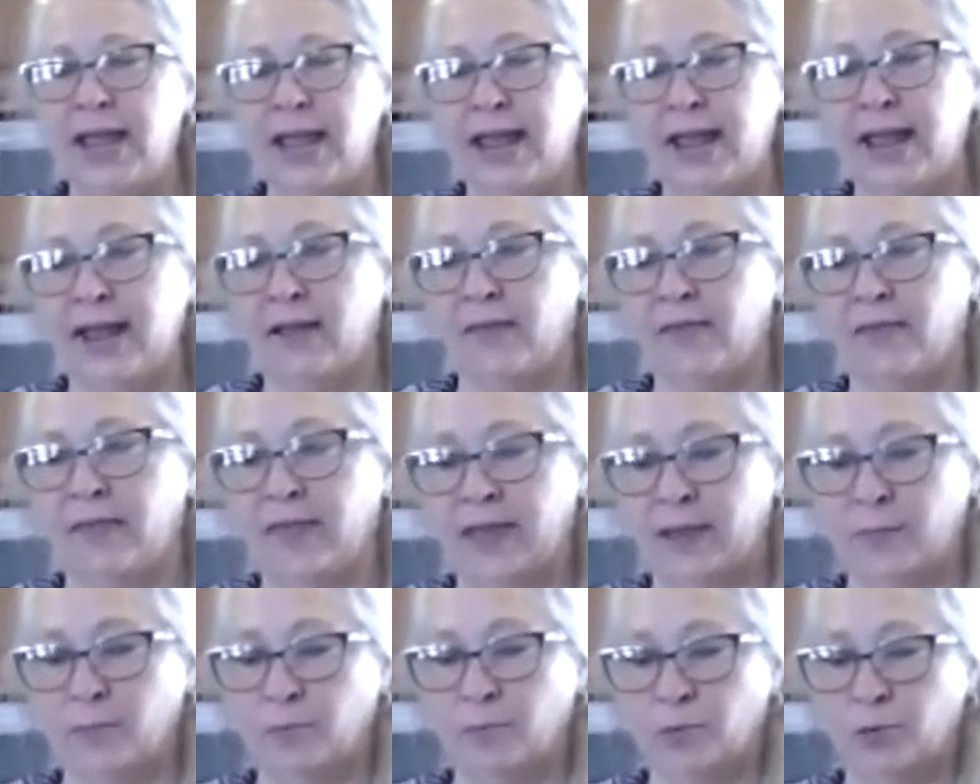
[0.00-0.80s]
and
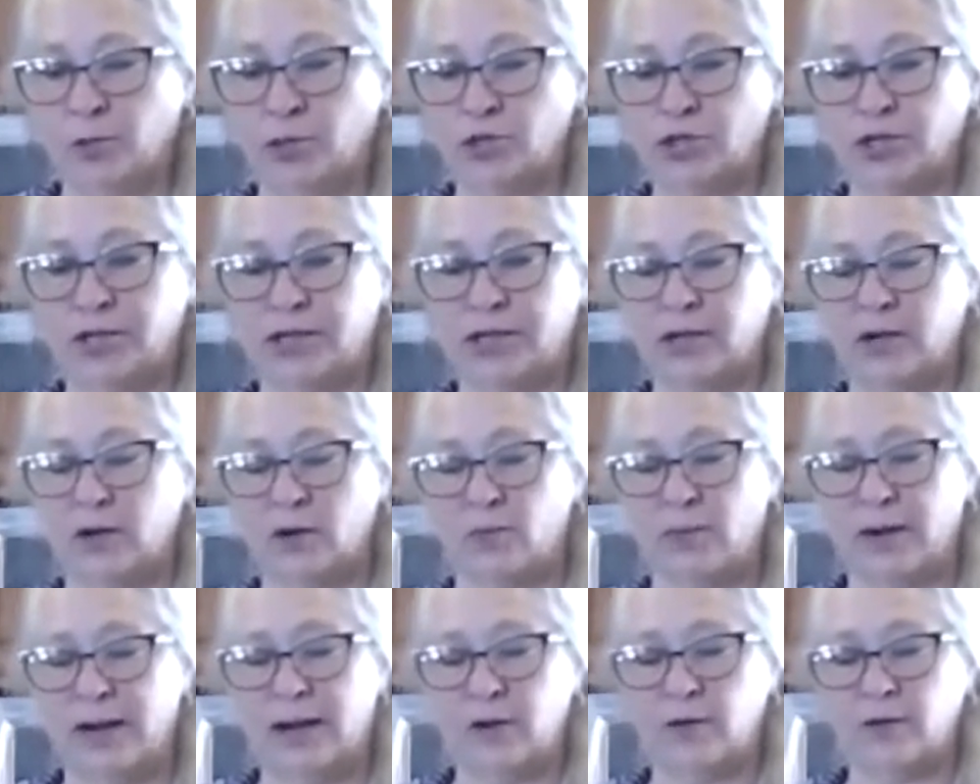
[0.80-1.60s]
then push it
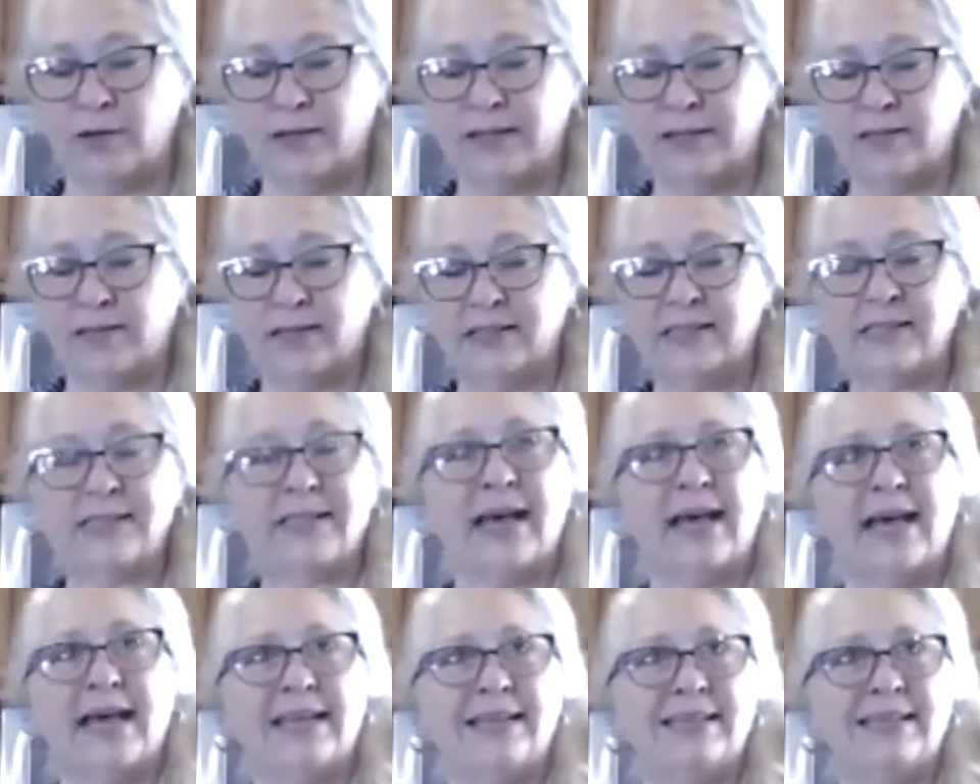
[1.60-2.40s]
around in the
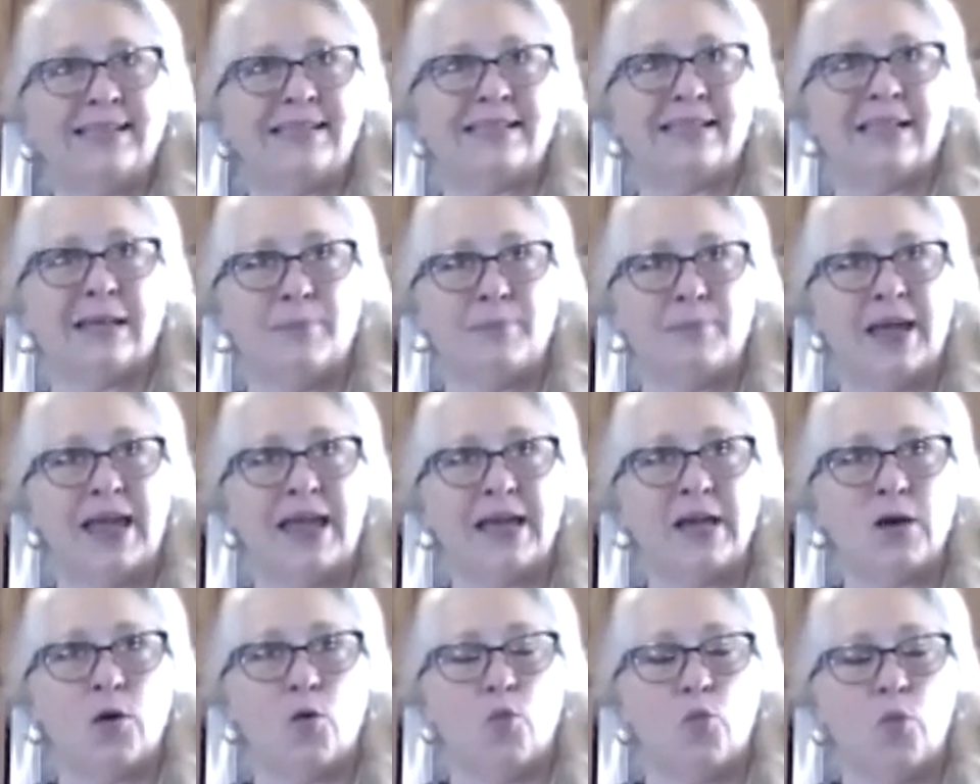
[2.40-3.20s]
sides to
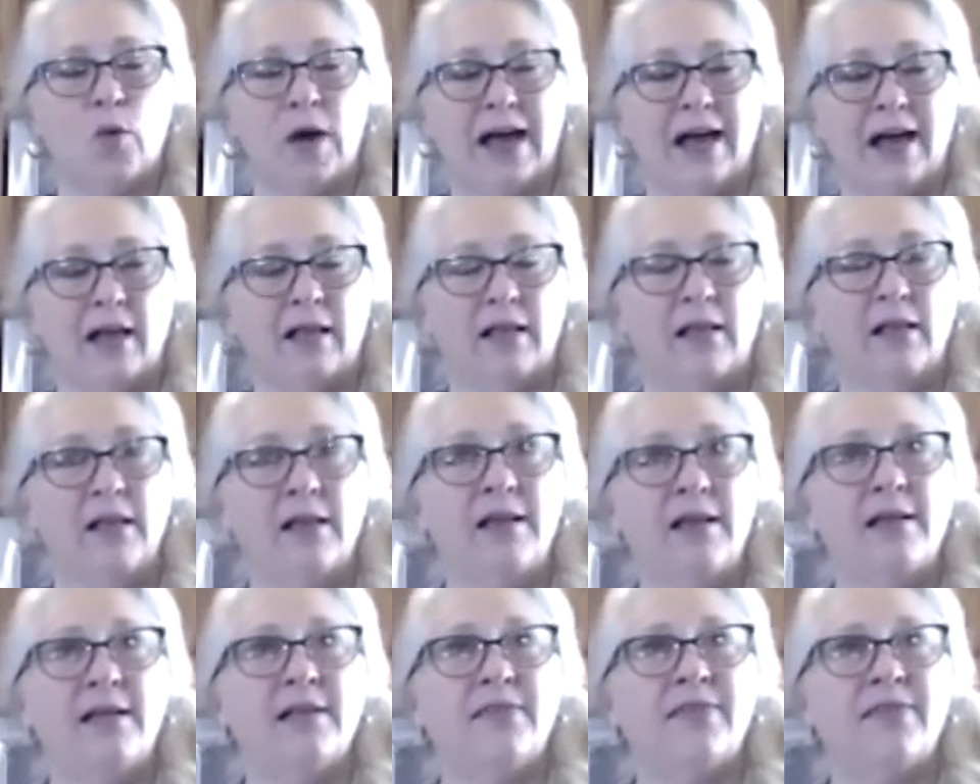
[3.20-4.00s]
make a well
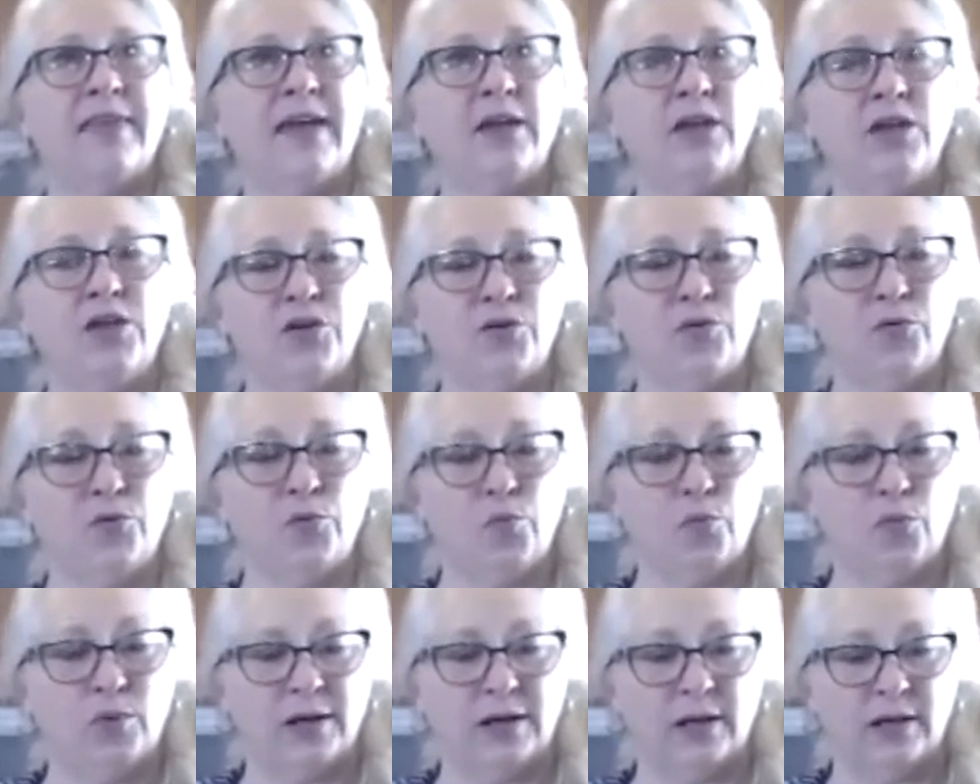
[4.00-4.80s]
that you
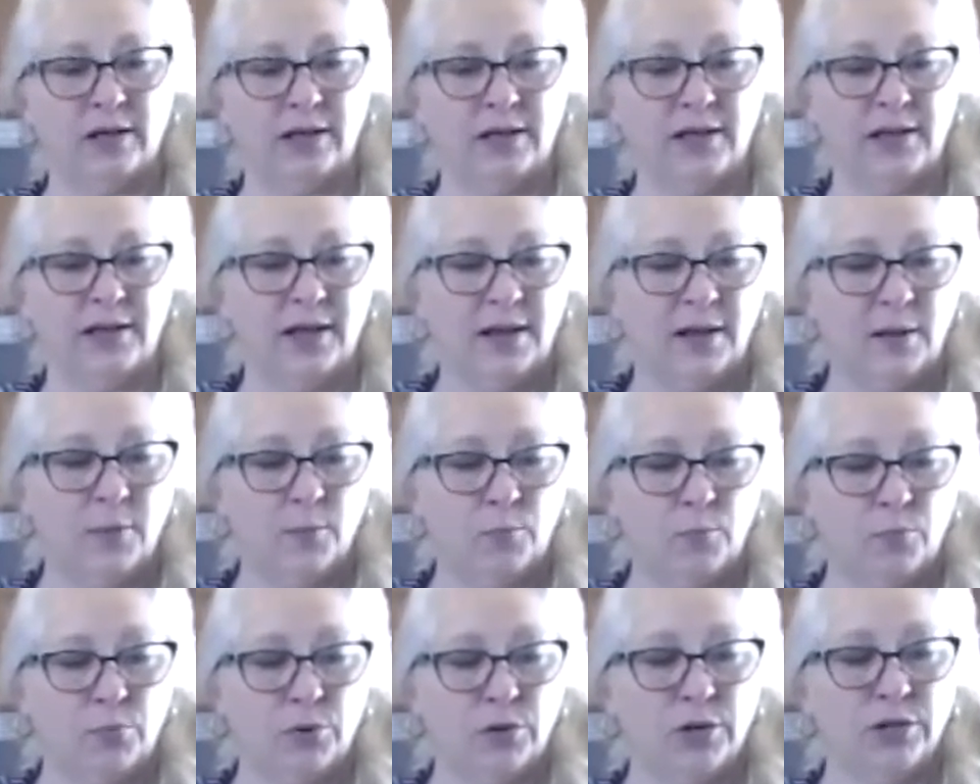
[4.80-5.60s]
would
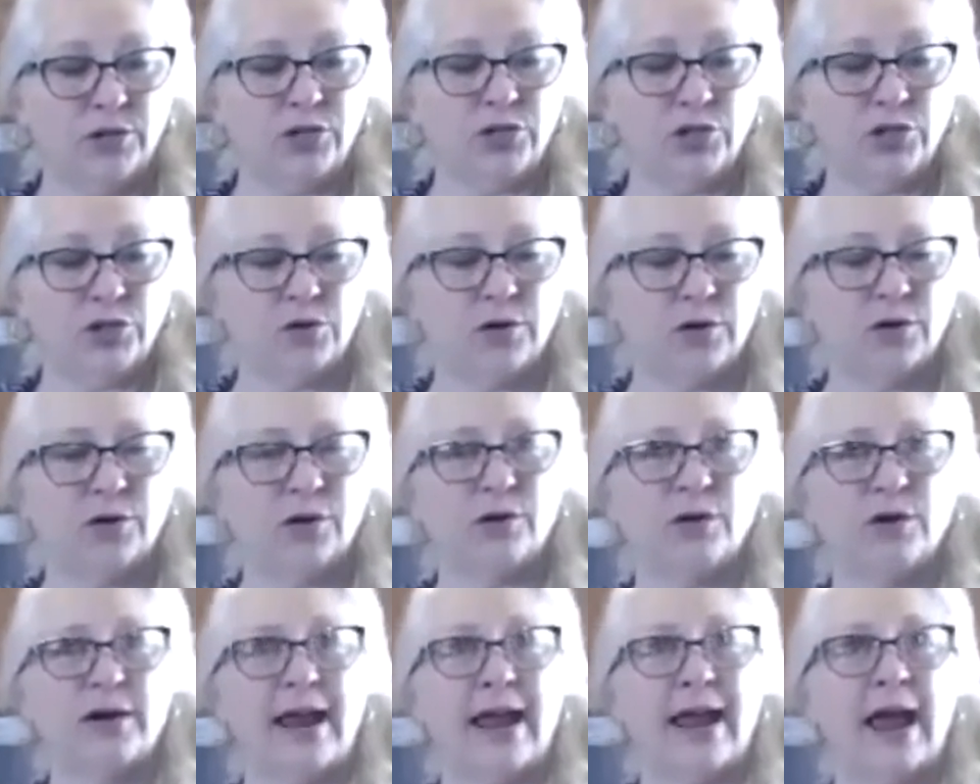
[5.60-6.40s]
put
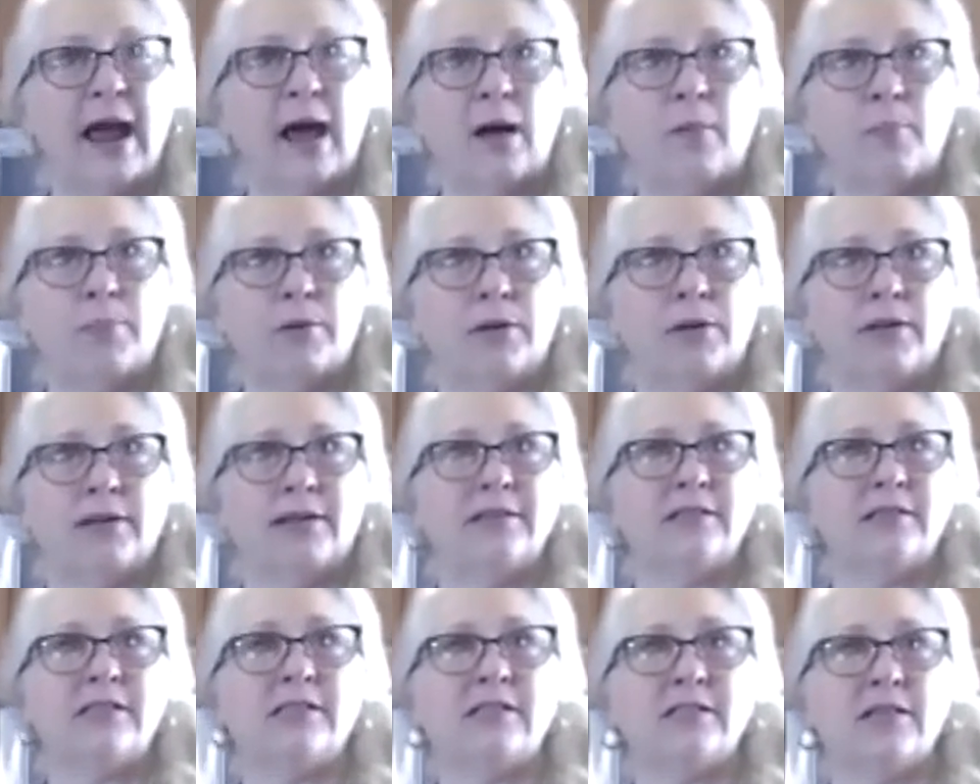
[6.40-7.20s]
your apple
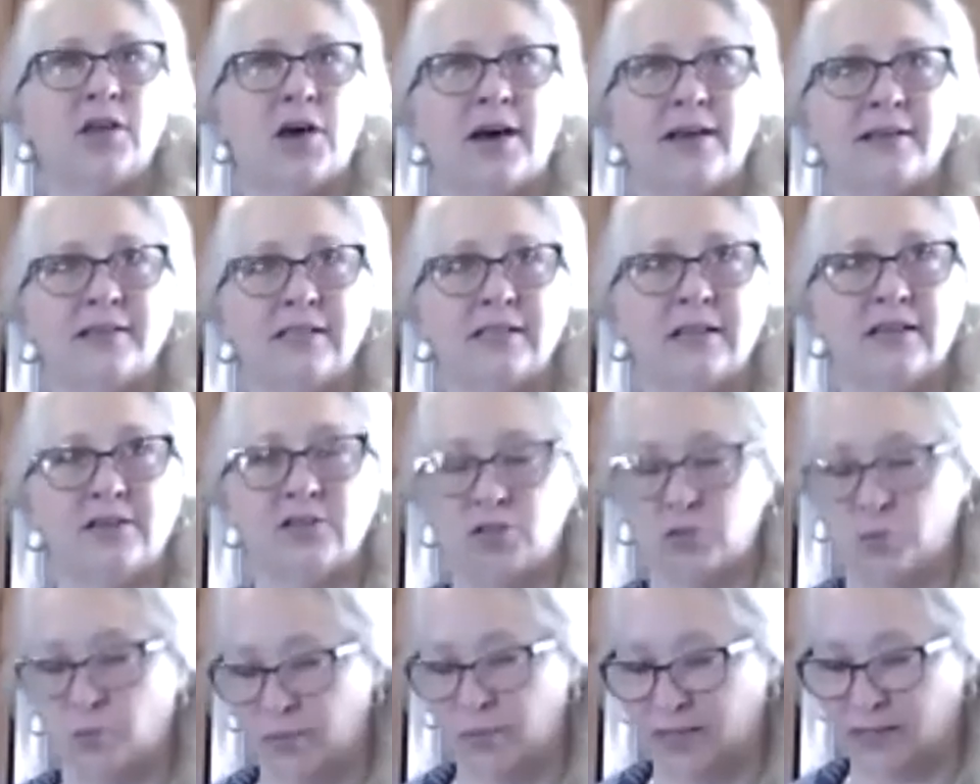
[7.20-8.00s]
and
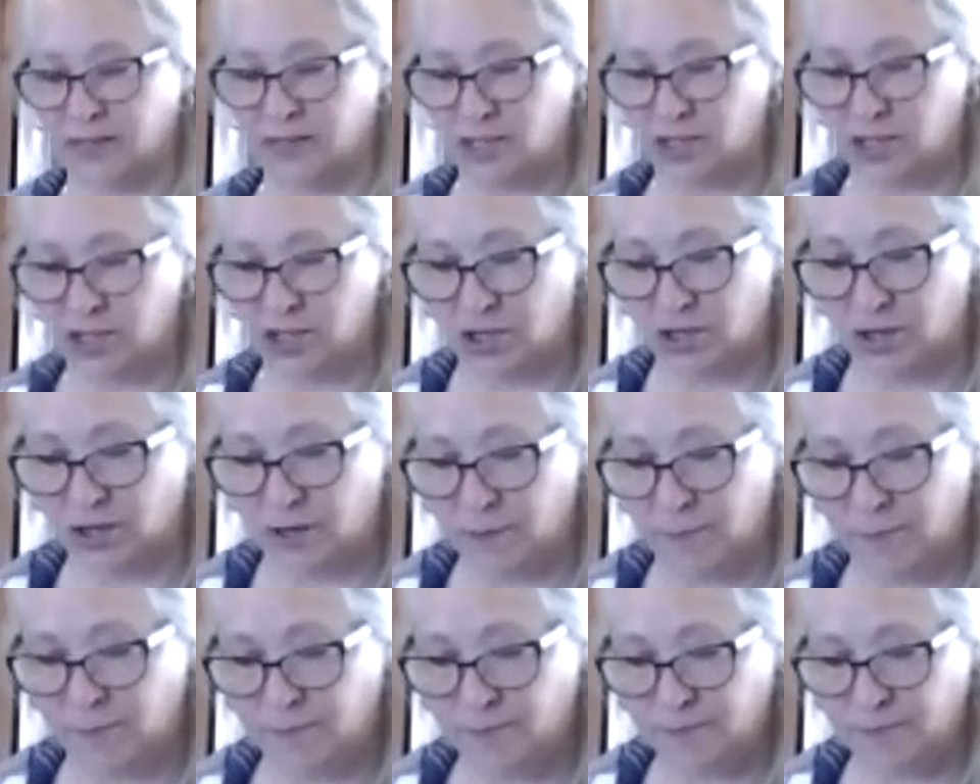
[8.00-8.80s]
sausage
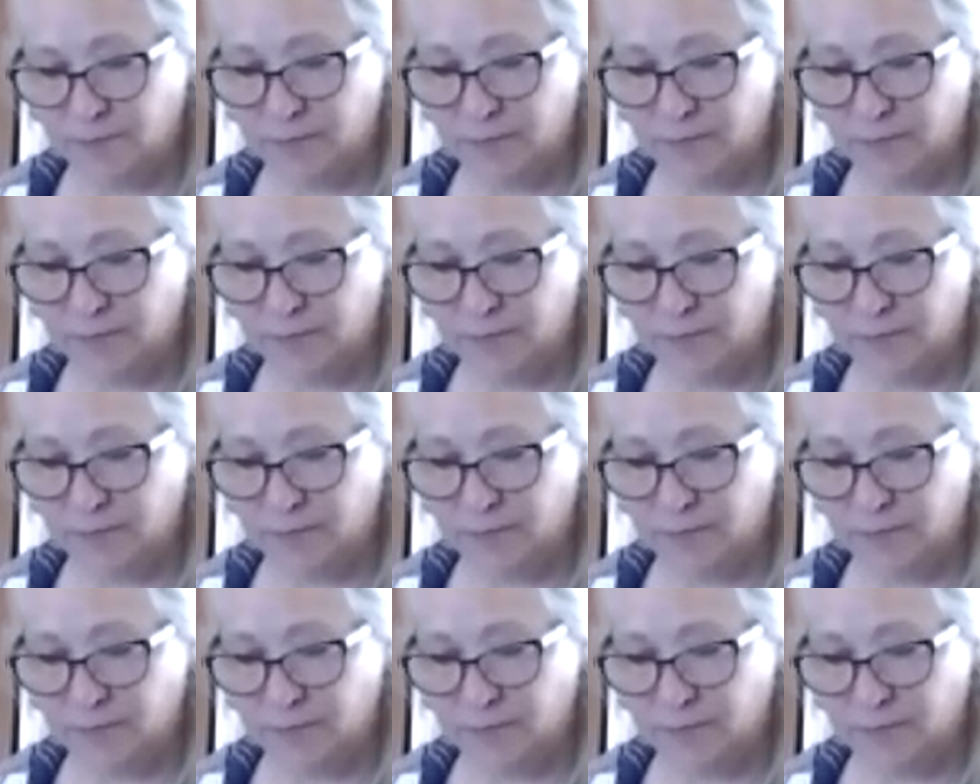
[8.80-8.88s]
mixture,